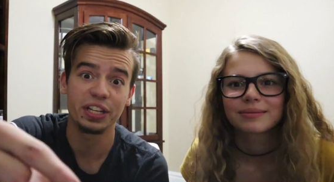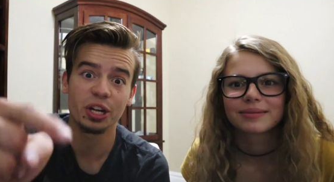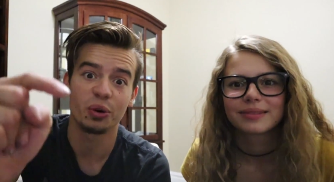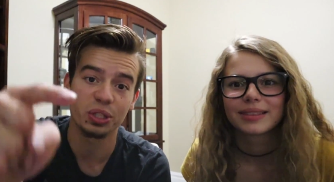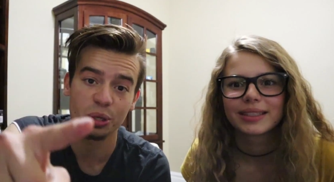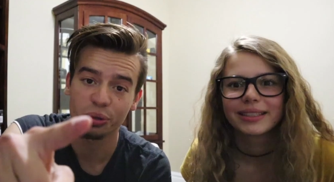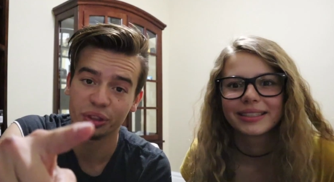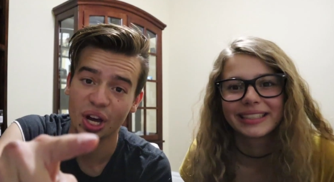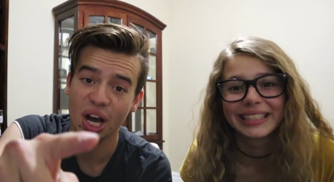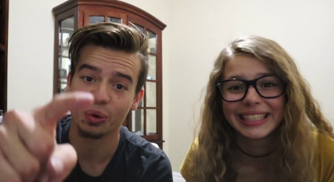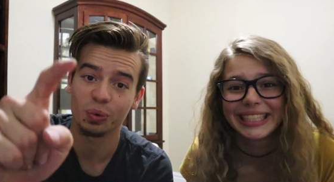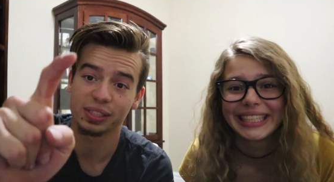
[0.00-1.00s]
Speaker 1: video you
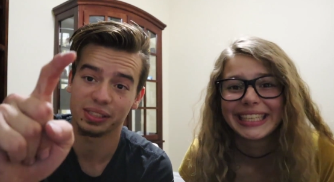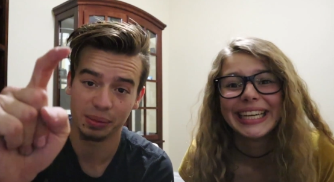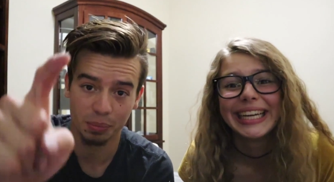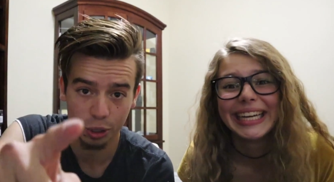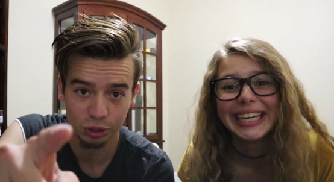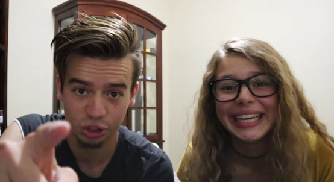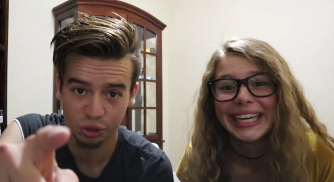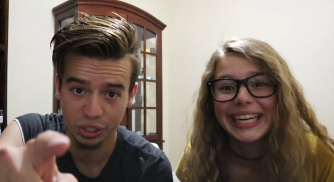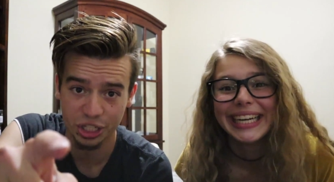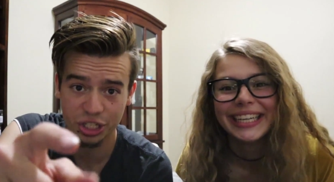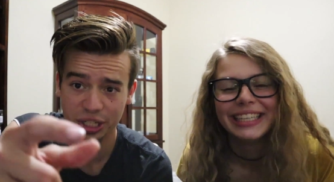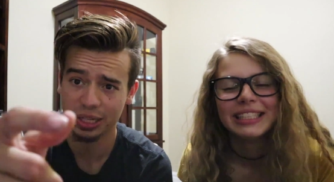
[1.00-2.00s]
thought was the most
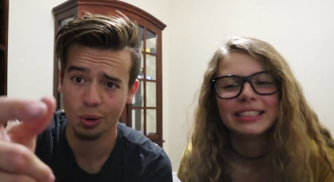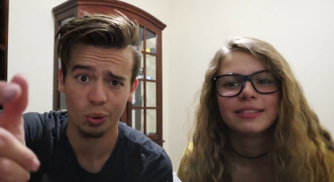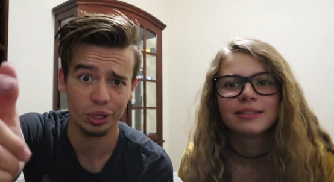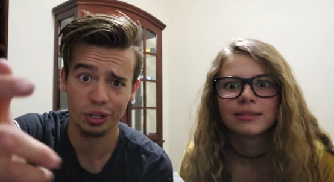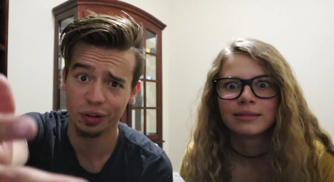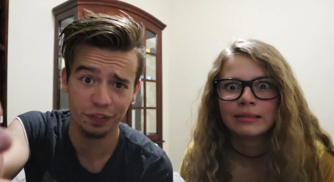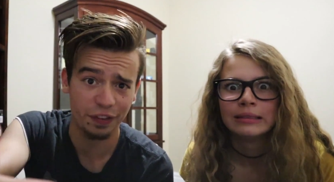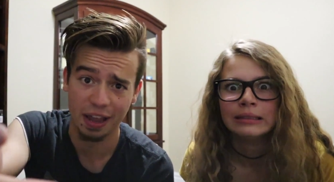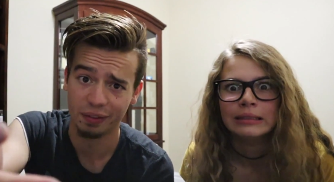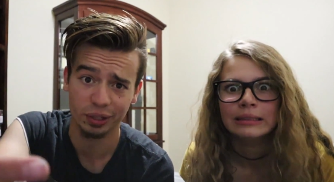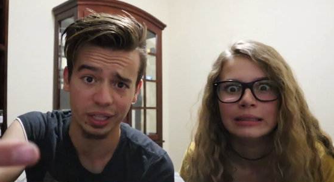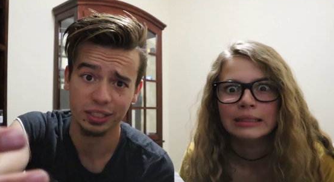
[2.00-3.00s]
cringy or your
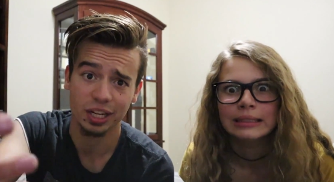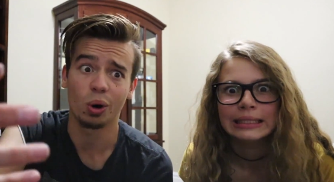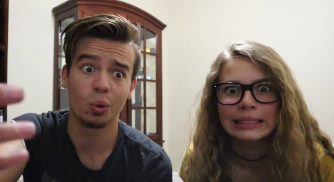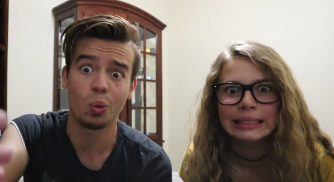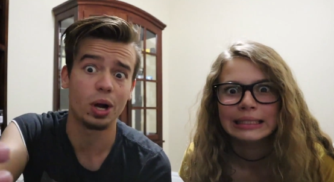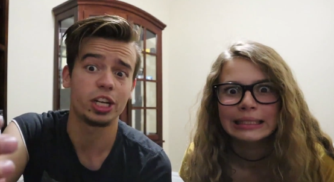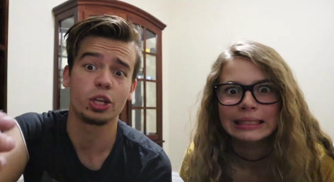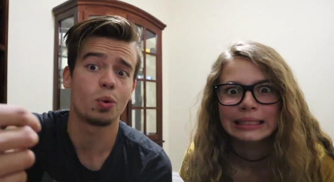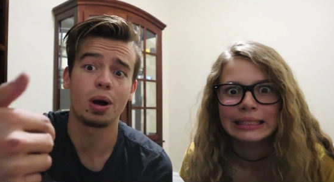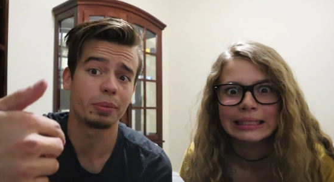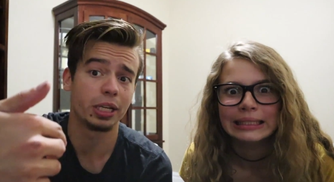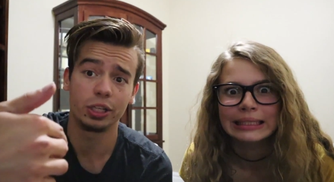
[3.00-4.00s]
favorite or what
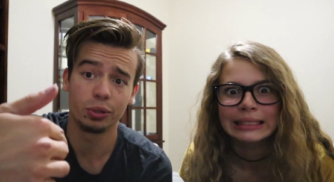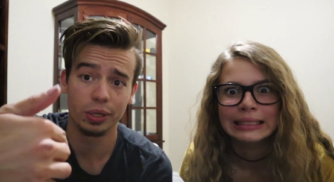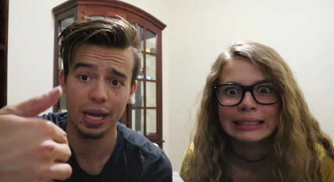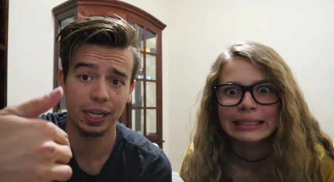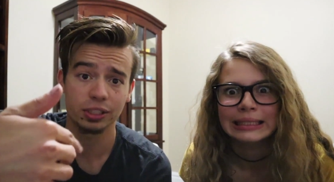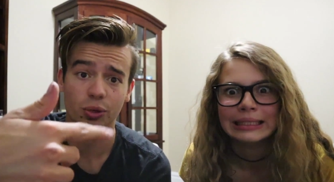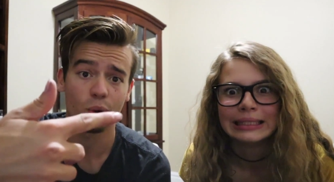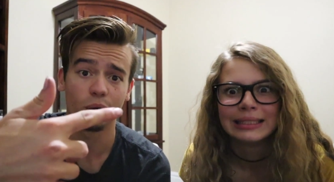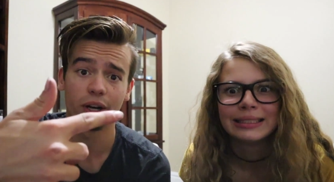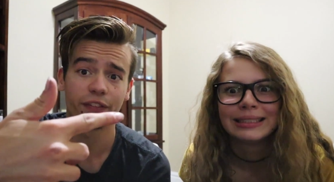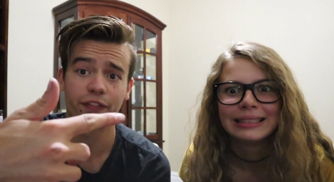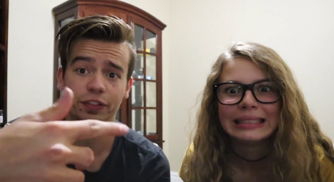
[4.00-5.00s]
you want me to do next
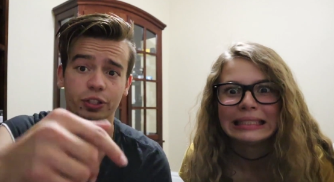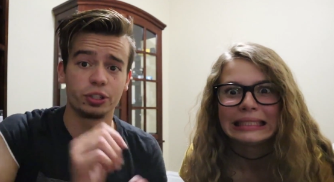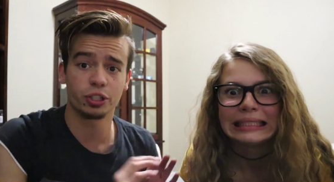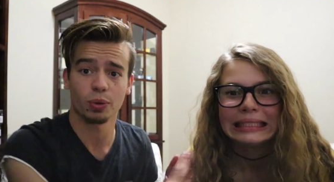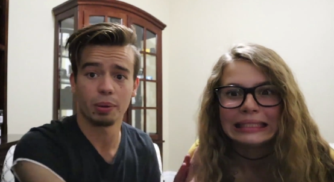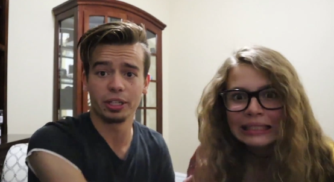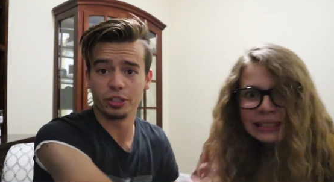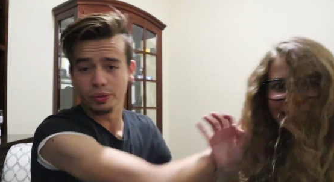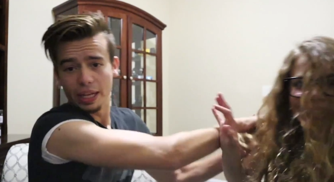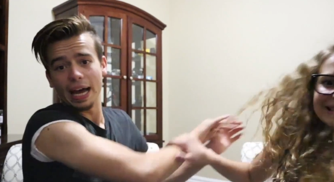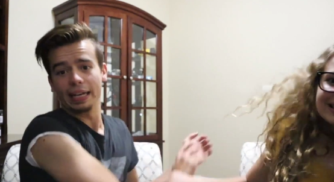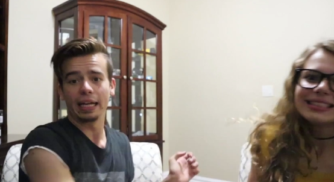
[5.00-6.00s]
or if you just want me
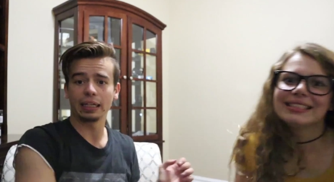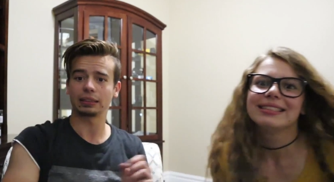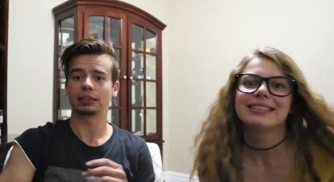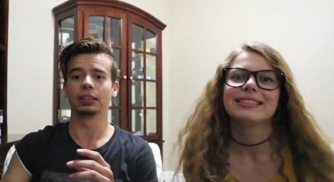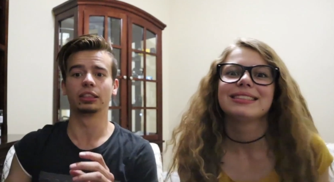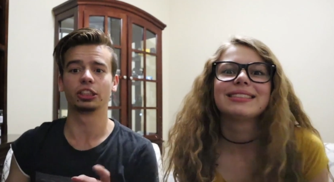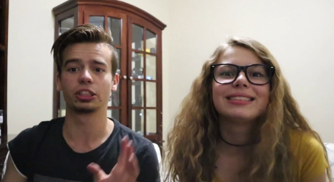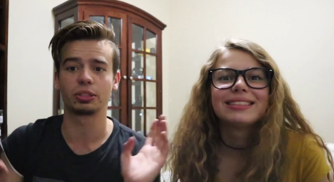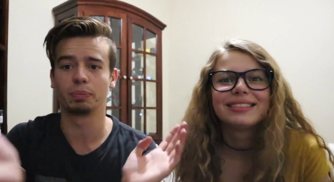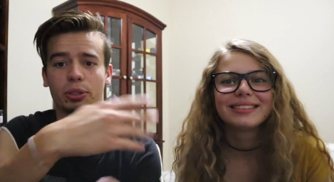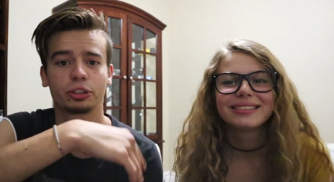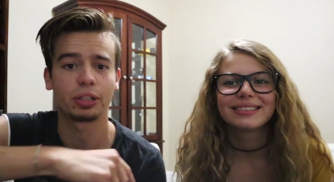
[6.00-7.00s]
to do that next and
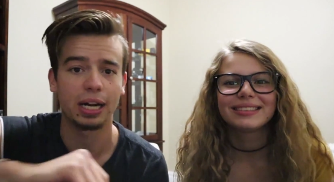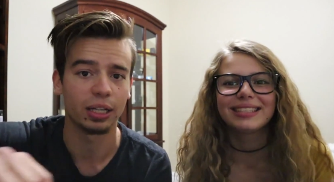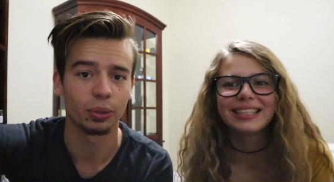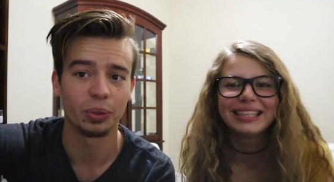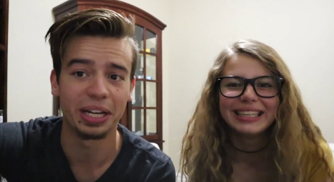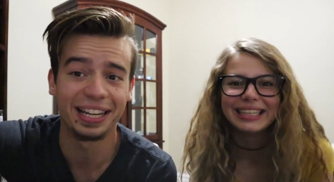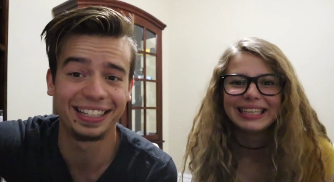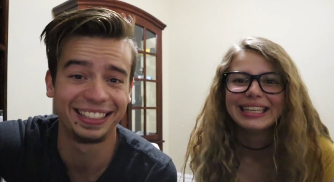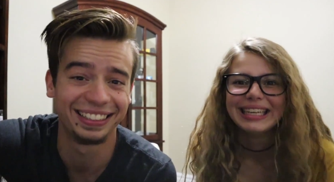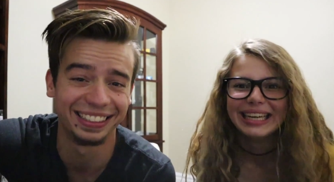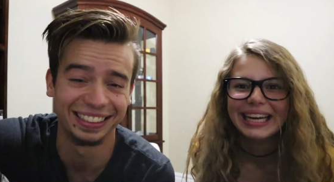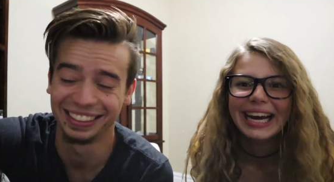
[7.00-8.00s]
just push her out of the
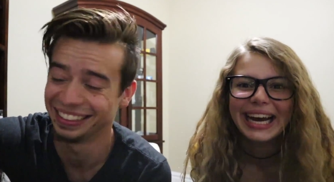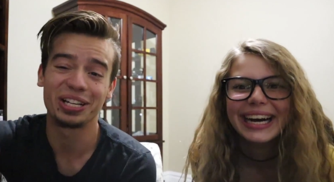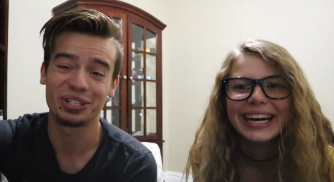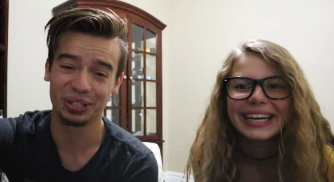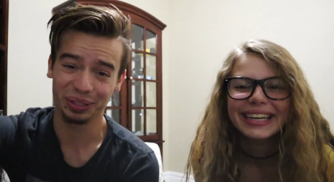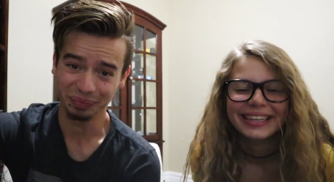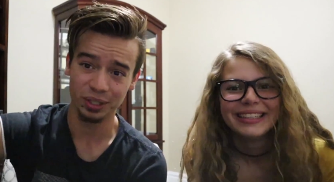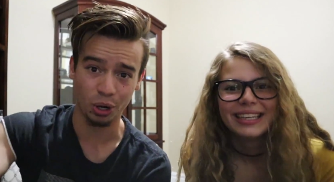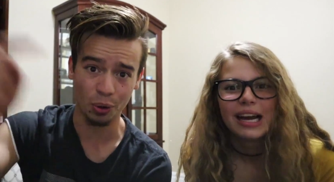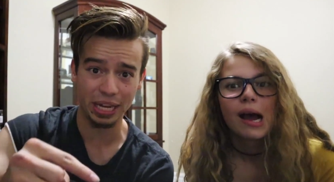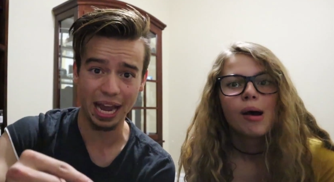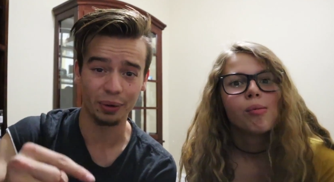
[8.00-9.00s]
way. make sure
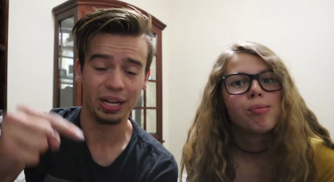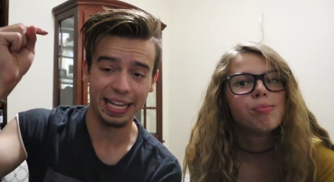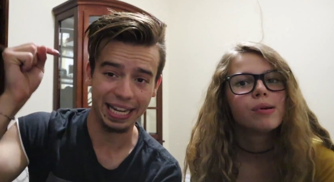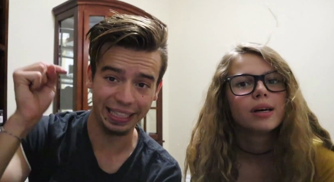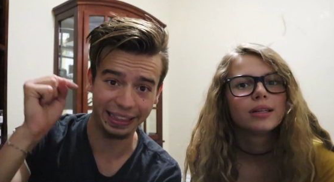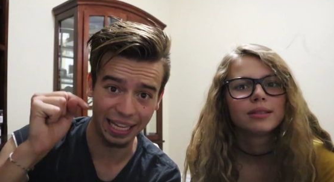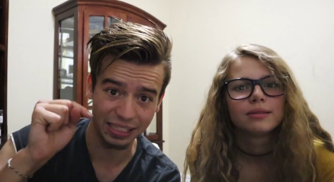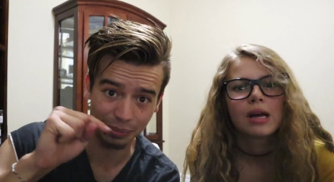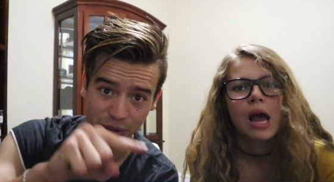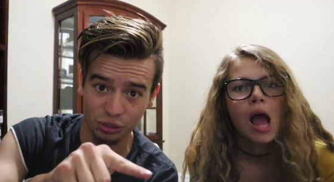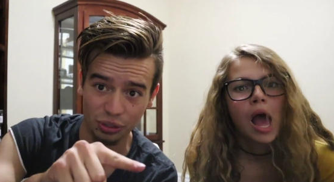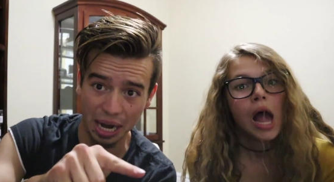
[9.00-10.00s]
you go down and hit
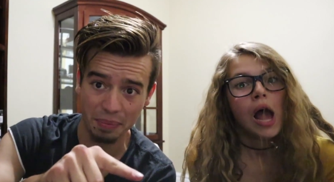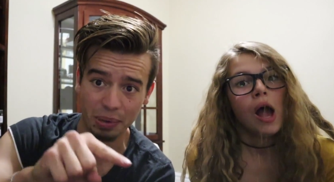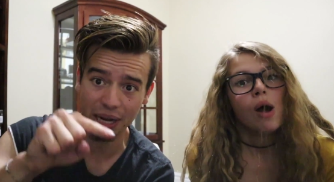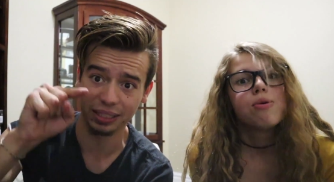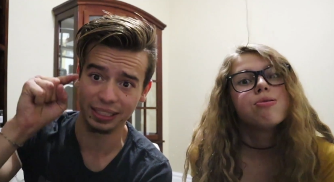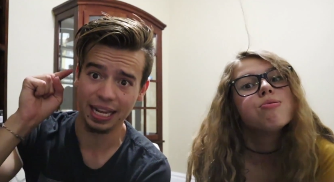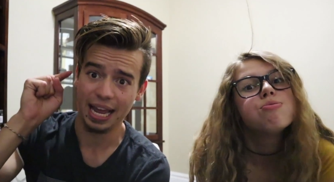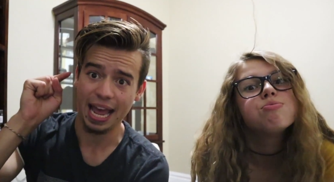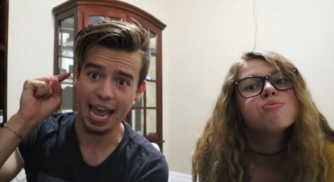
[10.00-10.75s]
that subscribe button